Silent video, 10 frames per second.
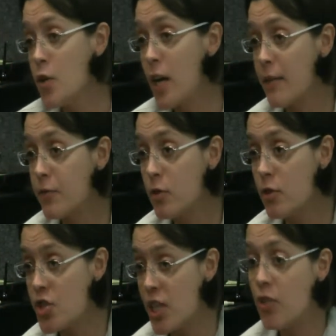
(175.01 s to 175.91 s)
You have
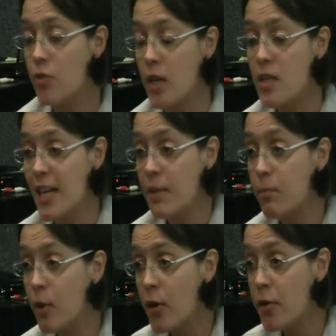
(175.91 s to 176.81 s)
two children that
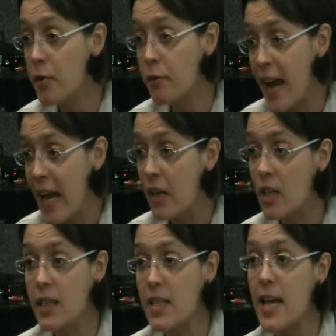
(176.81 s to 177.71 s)
both fail
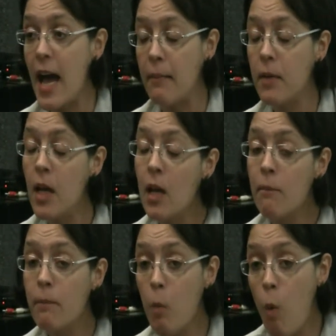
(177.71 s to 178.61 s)
an exam.
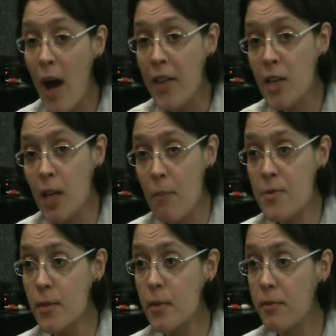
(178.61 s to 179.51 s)
The one
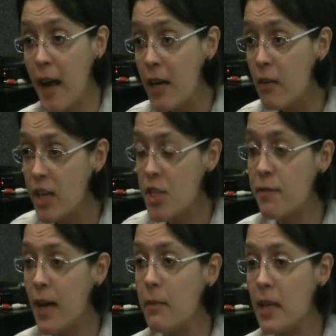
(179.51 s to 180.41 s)
comes from a very rich
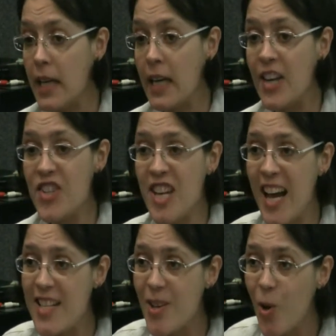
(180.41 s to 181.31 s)
family and she
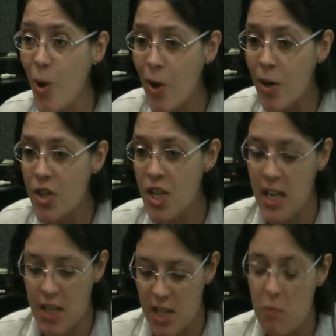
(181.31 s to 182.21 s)
has all
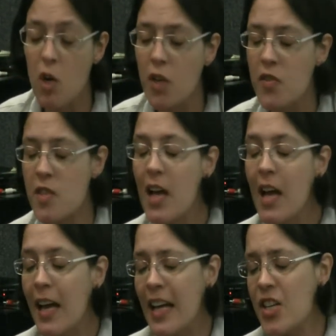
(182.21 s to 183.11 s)
she, she wants
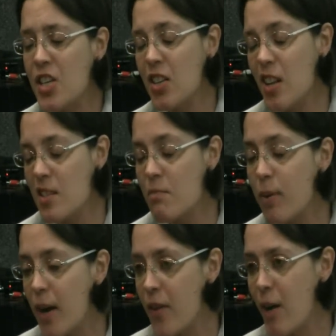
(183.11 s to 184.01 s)
and she doesn't bother